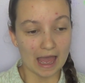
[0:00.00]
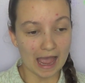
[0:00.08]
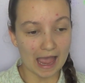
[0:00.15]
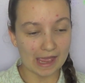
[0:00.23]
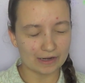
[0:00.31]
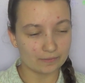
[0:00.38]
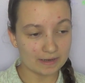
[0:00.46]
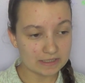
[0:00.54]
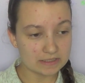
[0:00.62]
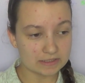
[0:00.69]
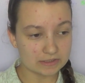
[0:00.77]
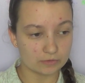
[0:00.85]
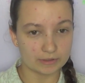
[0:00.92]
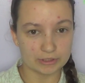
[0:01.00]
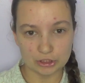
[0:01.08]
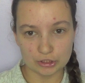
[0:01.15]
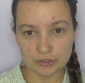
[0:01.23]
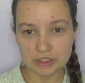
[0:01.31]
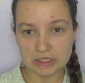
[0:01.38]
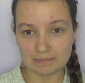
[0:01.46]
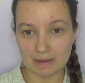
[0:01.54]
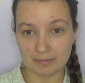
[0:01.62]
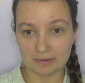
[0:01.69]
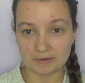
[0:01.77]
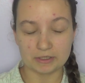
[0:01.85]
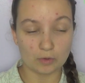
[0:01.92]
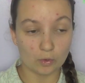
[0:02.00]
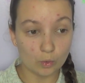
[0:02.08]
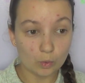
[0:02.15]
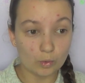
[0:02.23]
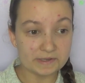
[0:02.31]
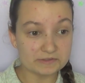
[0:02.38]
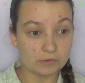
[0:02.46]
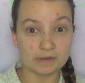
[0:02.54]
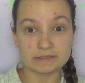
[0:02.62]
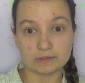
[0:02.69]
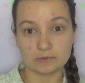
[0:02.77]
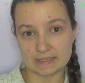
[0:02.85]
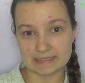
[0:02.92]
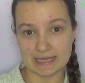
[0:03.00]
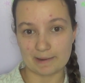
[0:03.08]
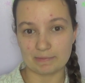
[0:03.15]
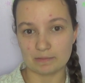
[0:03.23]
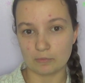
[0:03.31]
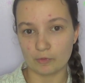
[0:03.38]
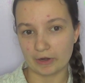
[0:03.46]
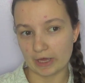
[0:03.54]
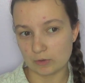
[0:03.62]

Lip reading: And I went to school and usually my period always, always, always came in the morning.